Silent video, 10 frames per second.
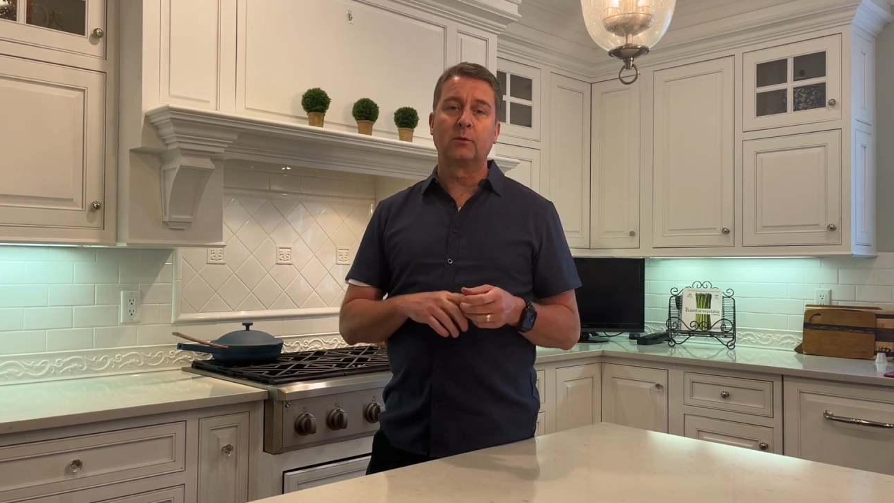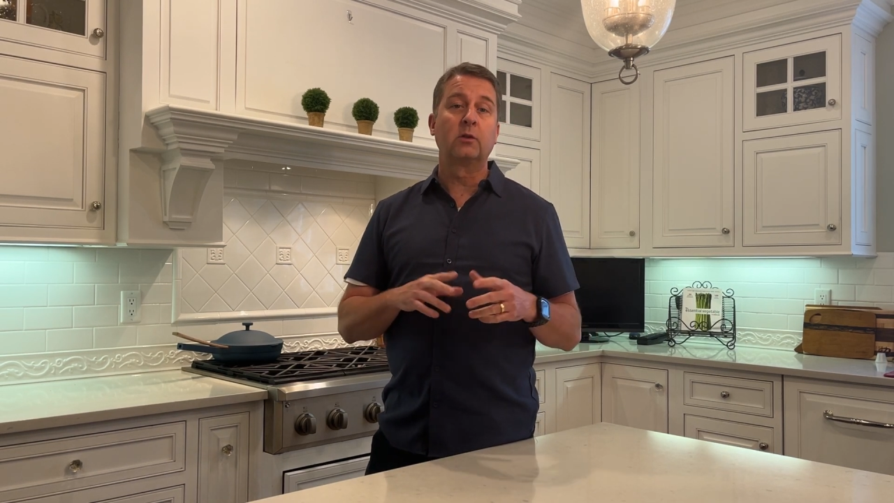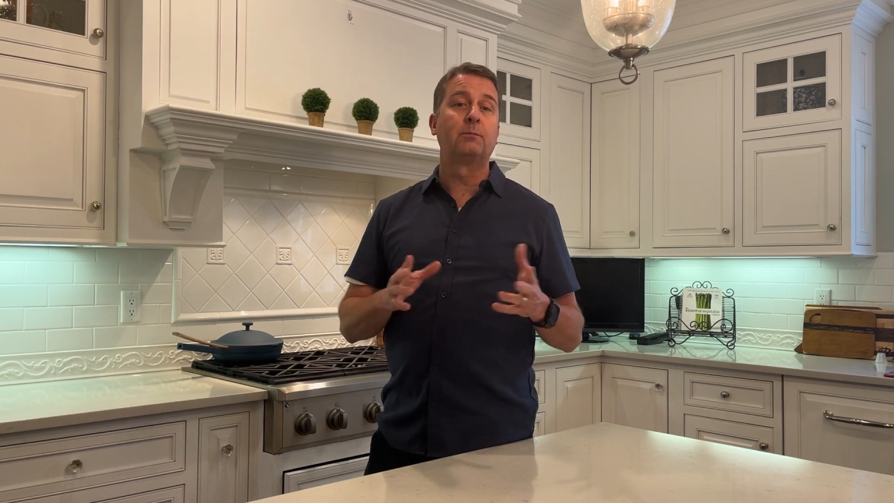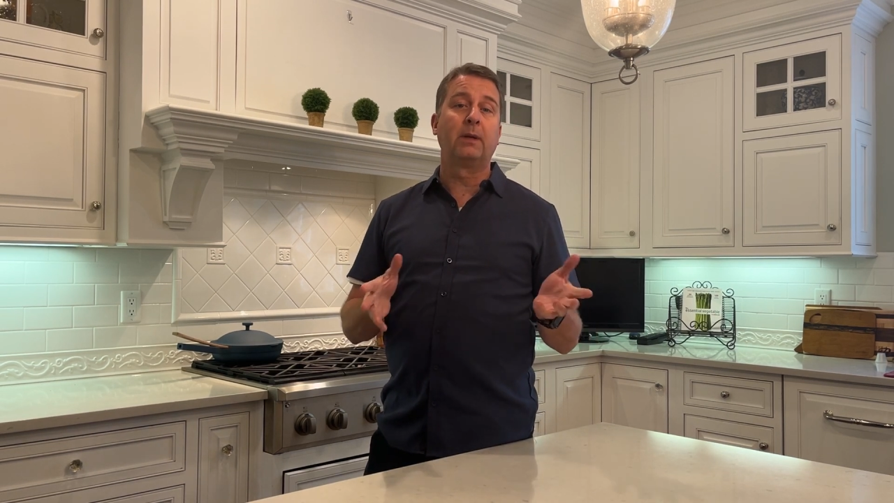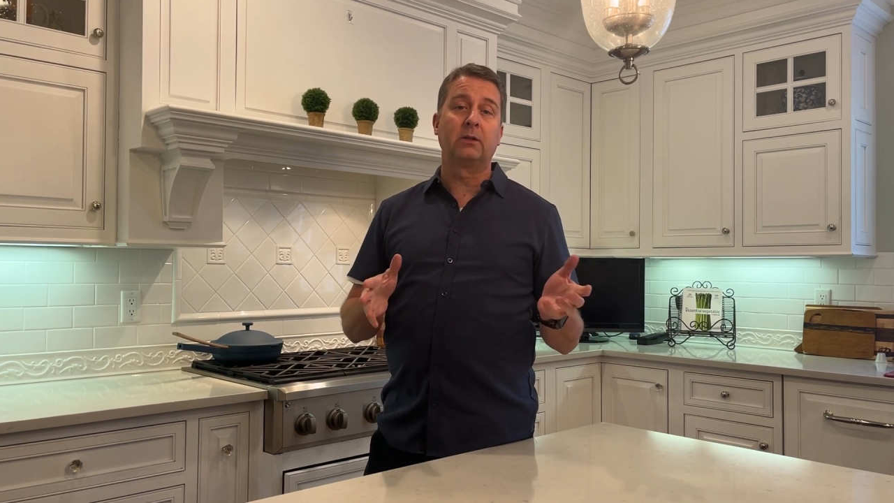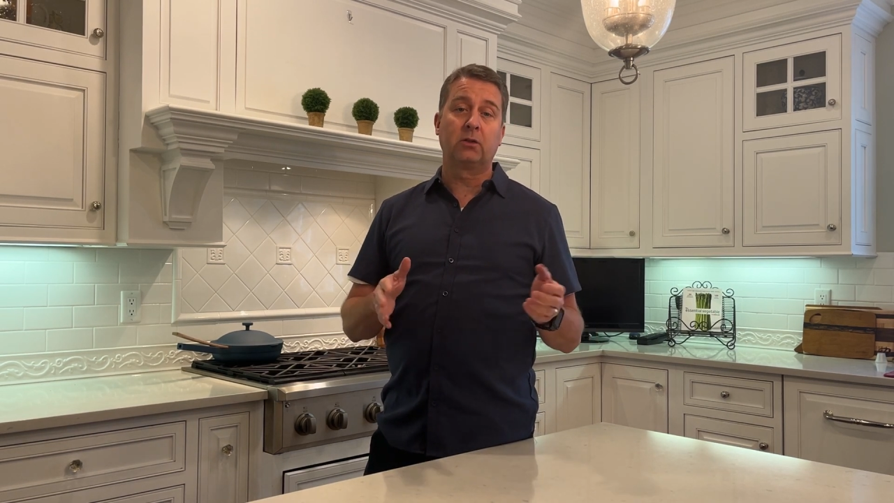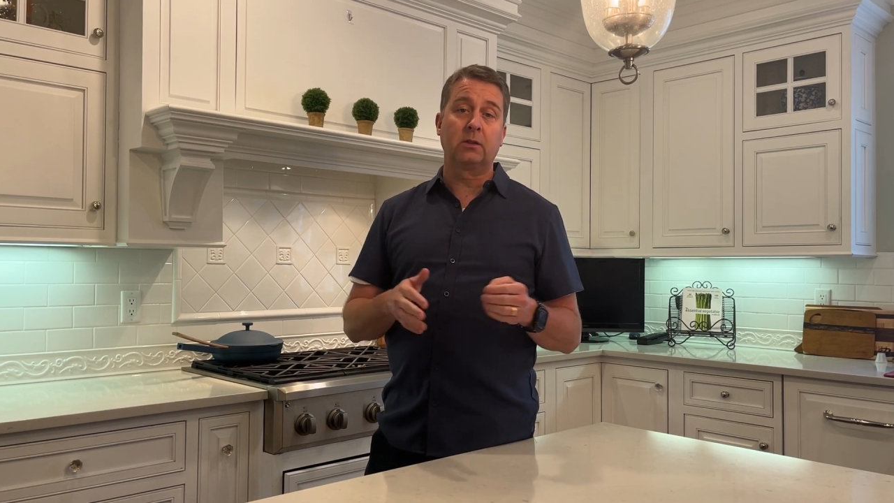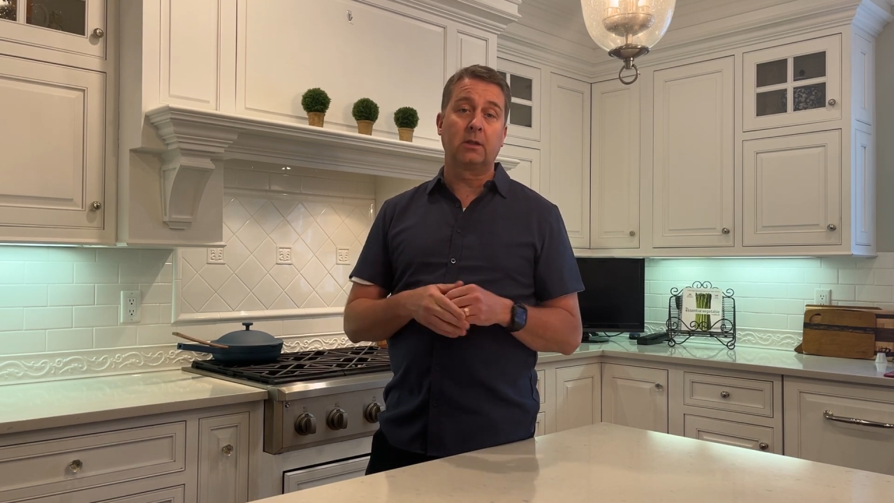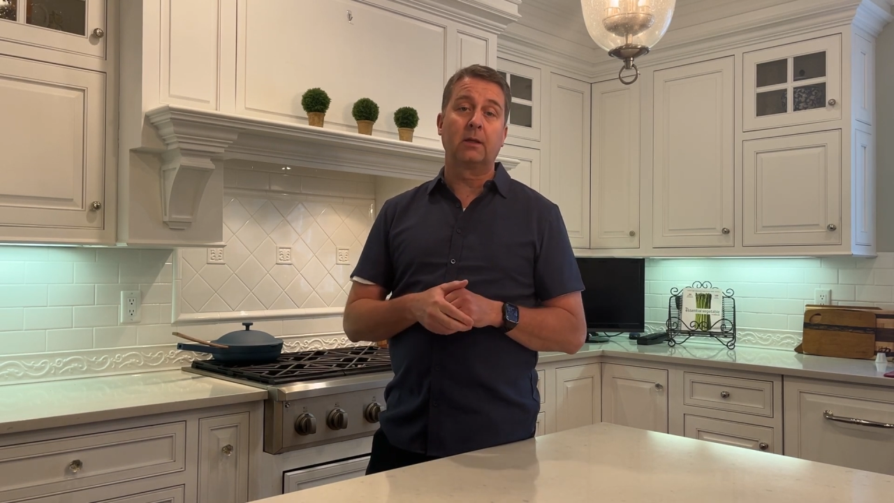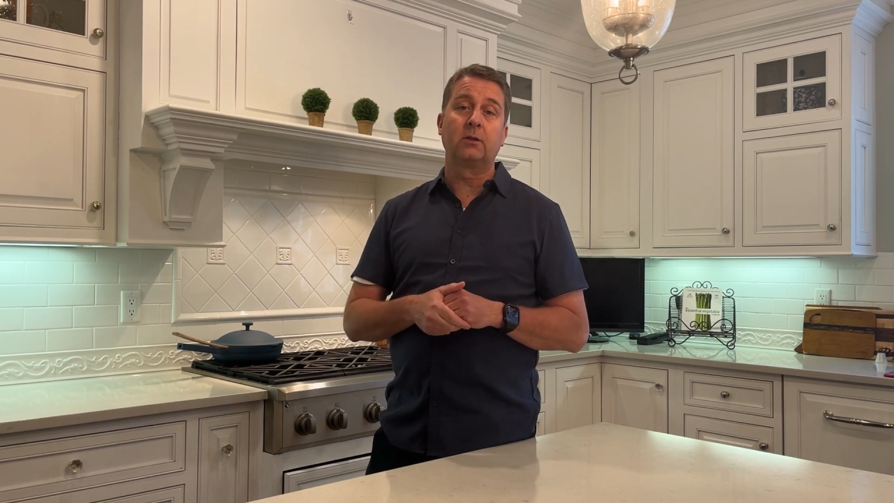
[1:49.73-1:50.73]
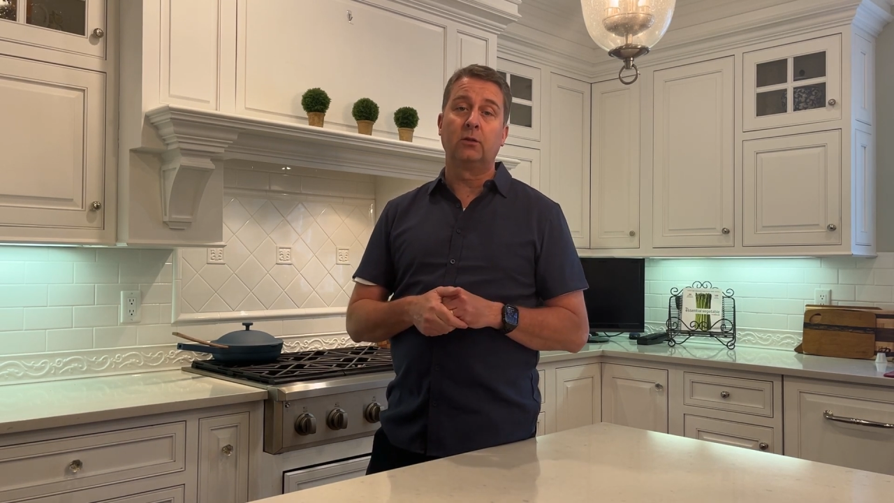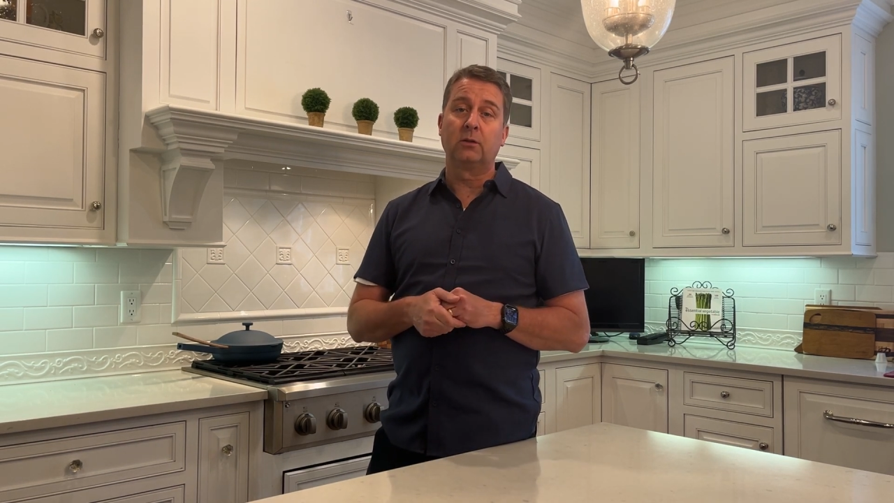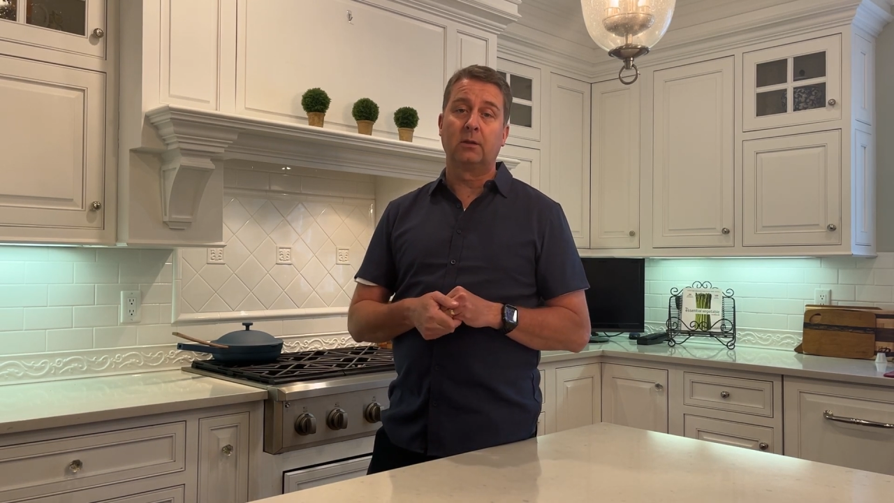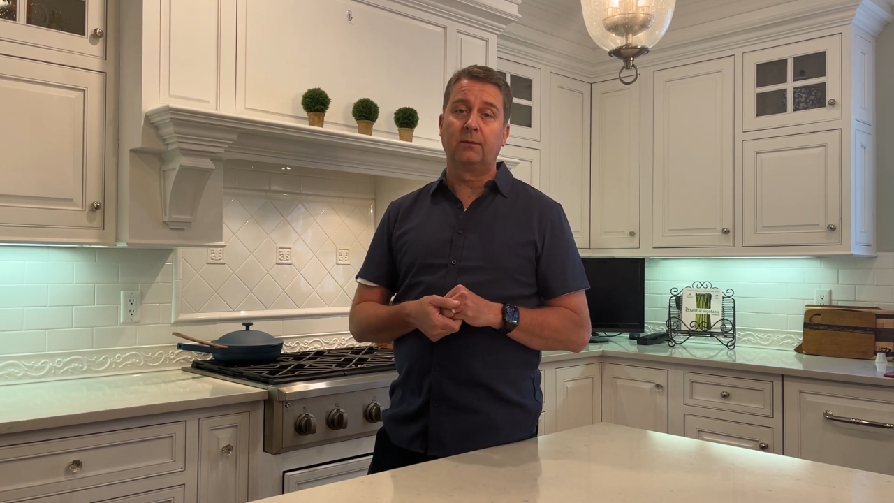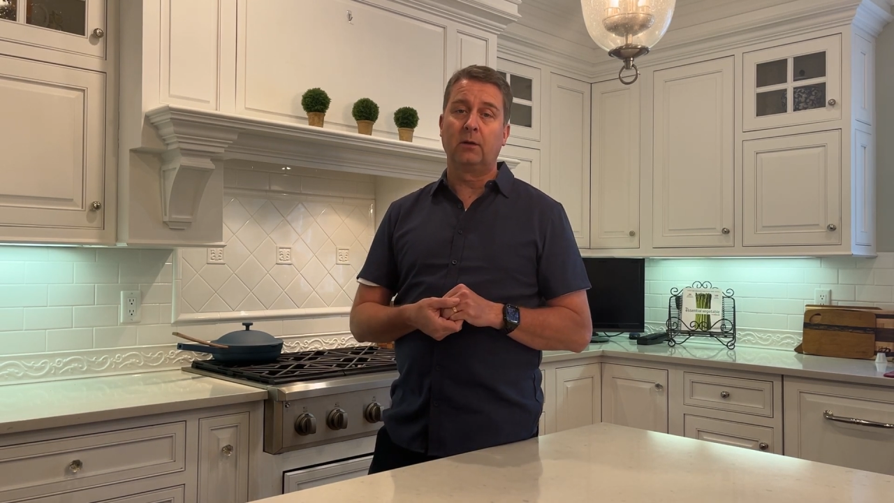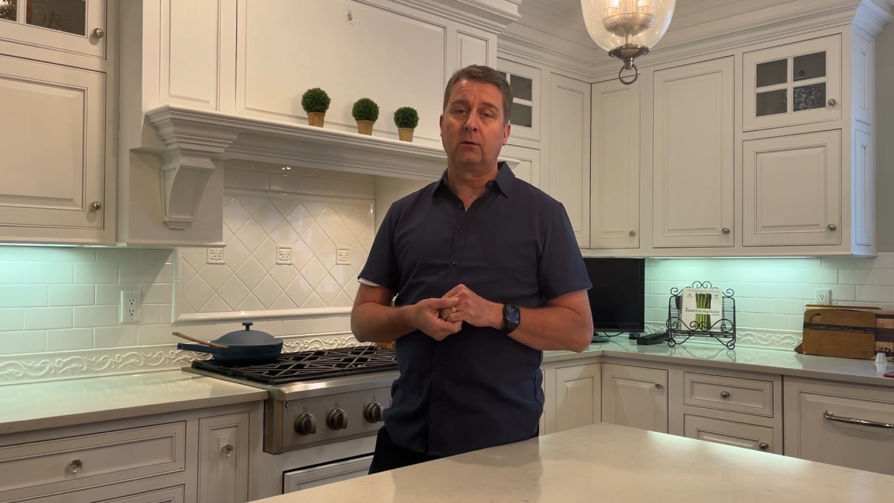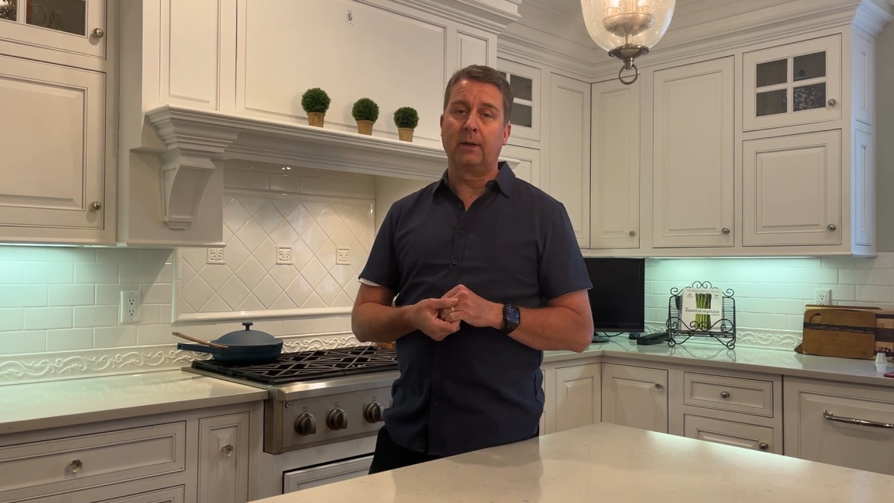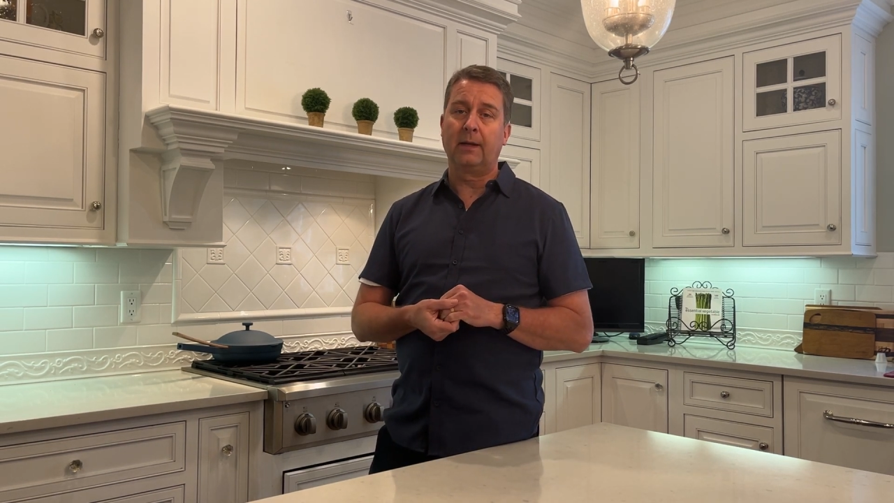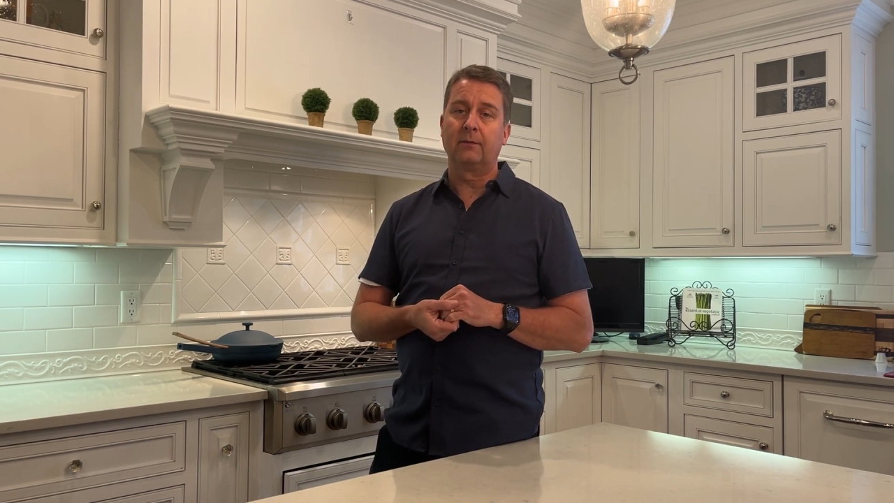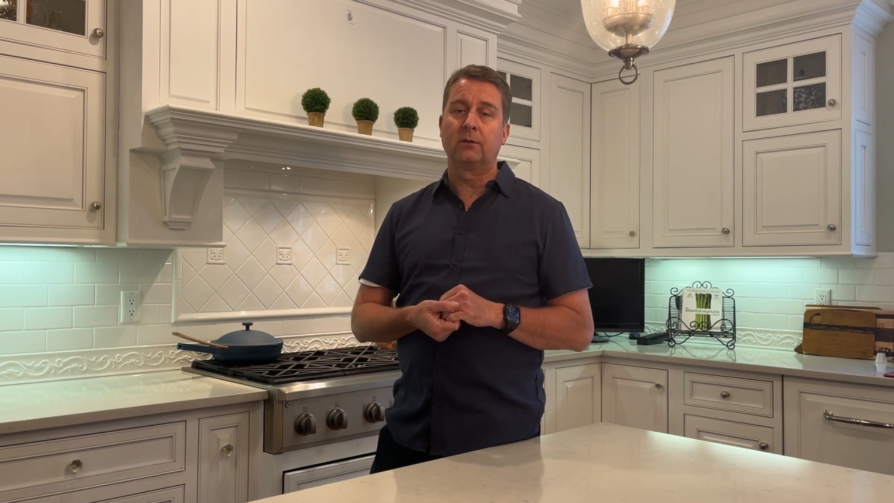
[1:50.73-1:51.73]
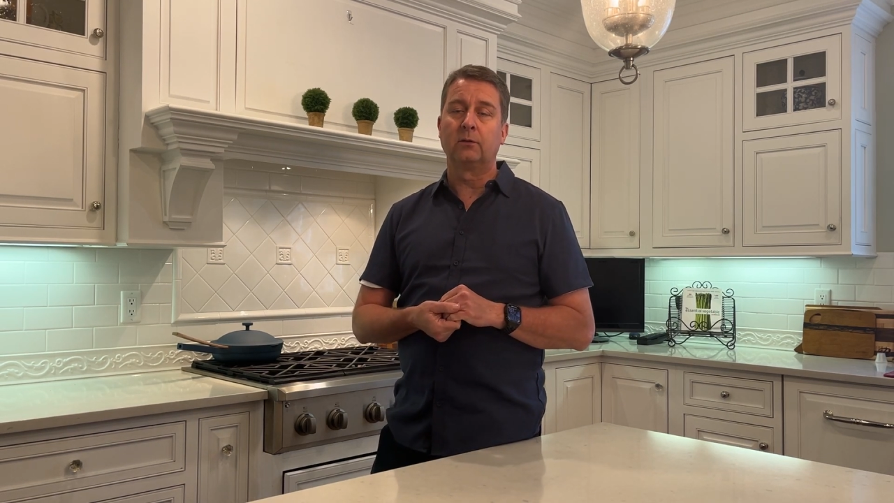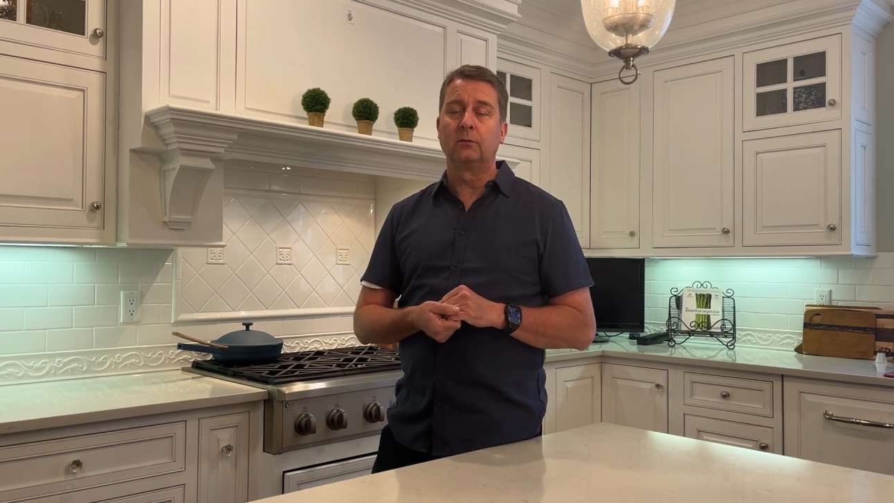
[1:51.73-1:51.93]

So it's best just not to use it if you don't have to.